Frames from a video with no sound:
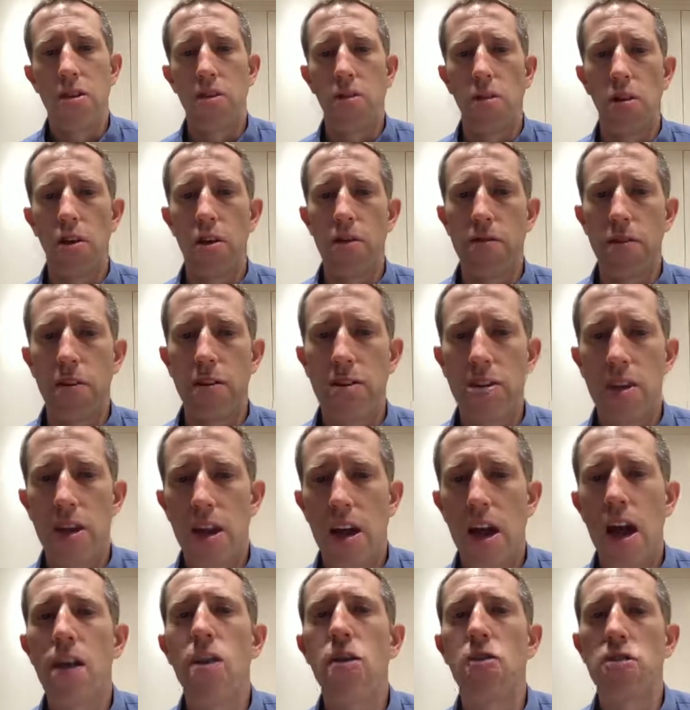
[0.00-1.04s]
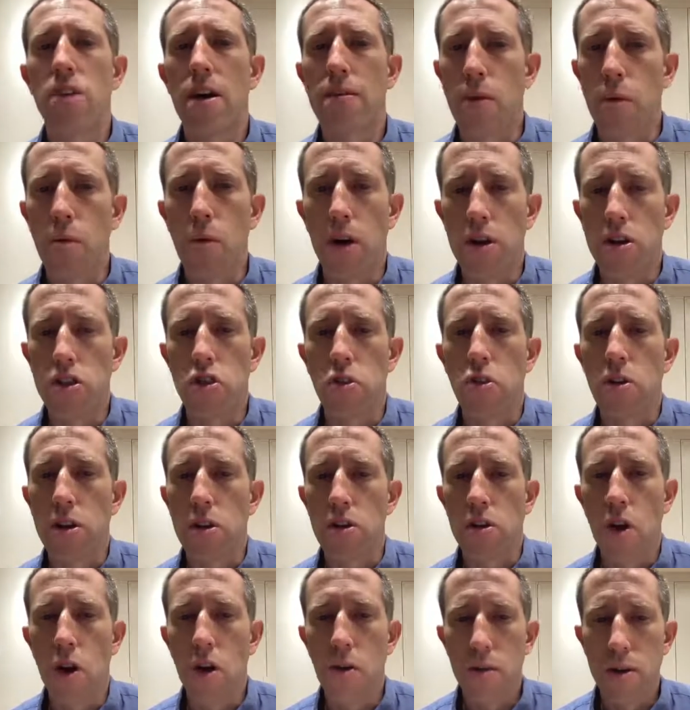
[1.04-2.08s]
you're orphaned, and you'll never want joy.
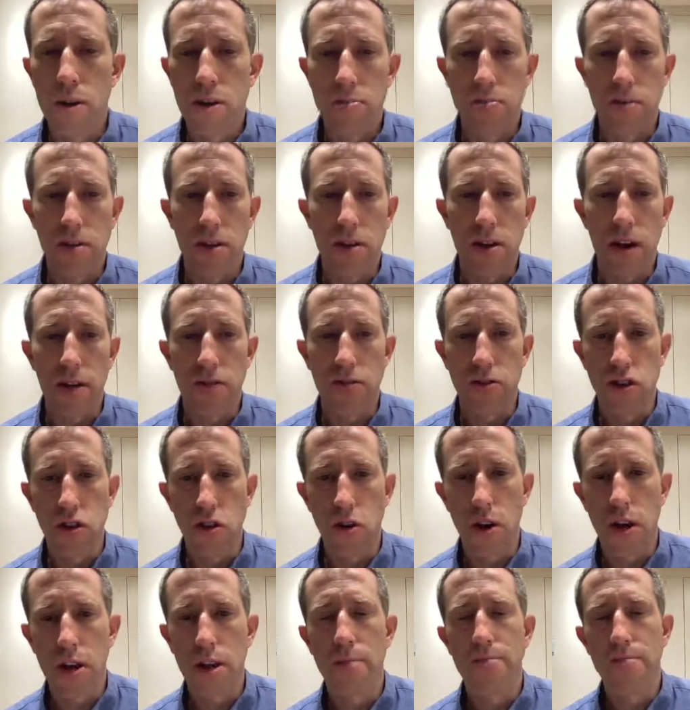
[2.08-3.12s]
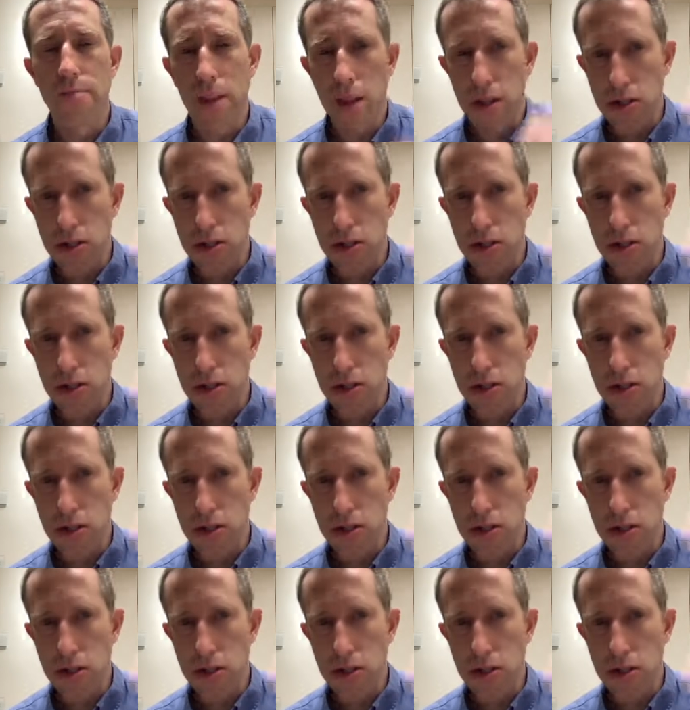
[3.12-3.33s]
You'll always have joy.